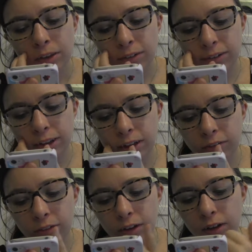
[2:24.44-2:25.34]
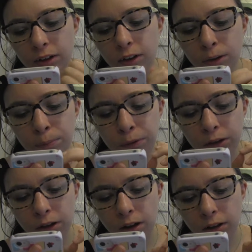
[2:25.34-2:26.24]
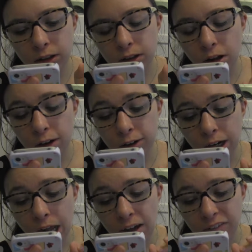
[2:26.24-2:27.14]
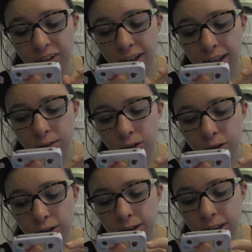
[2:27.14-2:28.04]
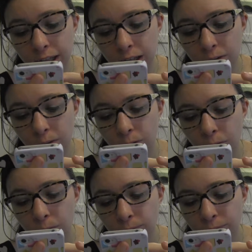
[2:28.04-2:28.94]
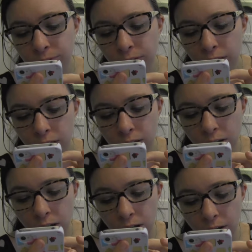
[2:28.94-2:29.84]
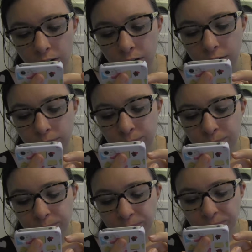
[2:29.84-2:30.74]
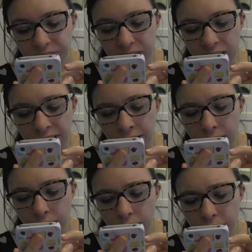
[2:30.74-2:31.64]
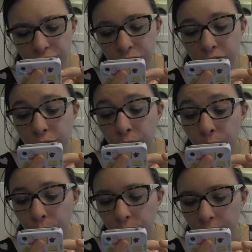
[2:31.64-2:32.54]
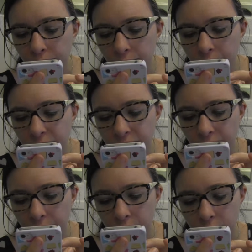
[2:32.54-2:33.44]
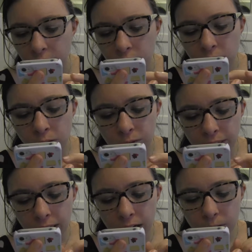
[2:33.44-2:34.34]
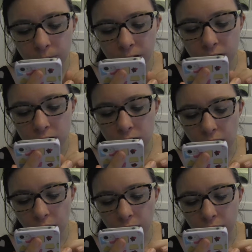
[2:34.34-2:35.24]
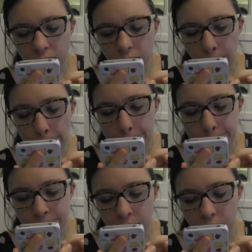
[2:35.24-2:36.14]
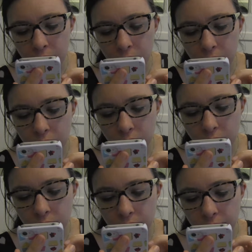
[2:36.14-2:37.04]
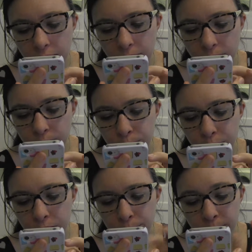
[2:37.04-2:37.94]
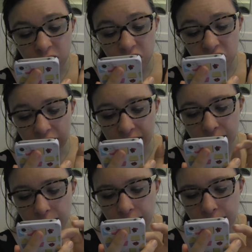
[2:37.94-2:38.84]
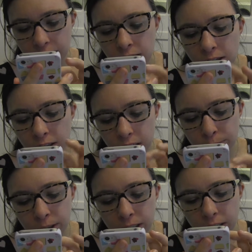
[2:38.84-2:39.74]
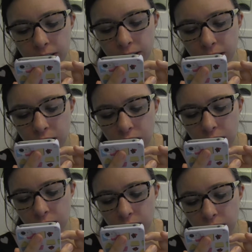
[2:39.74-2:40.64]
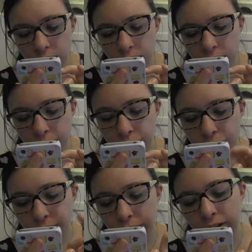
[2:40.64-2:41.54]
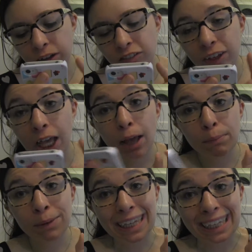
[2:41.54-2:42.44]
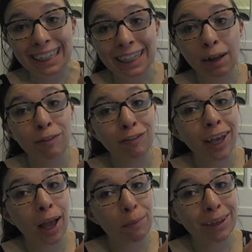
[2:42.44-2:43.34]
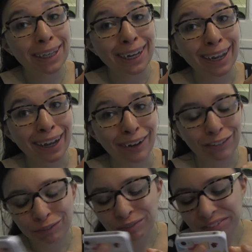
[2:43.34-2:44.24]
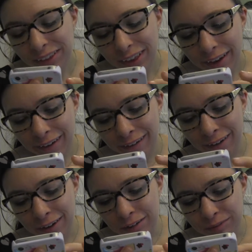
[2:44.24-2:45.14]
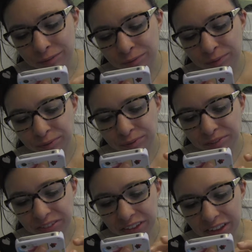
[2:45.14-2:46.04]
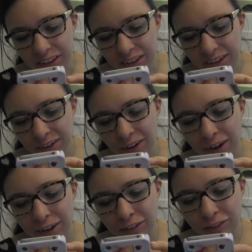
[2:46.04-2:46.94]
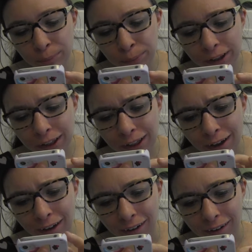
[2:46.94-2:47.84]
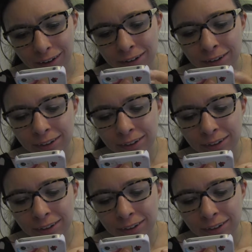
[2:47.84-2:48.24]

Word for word: receive a lookbook that's autographed, and you can take home um, a Lust for Lacquer lip vinyl with any $100 Marc Jacobs beauty purchase. Limited edition to 50 VIBs. I'm a VIB now. Um, so RSVP, y'all.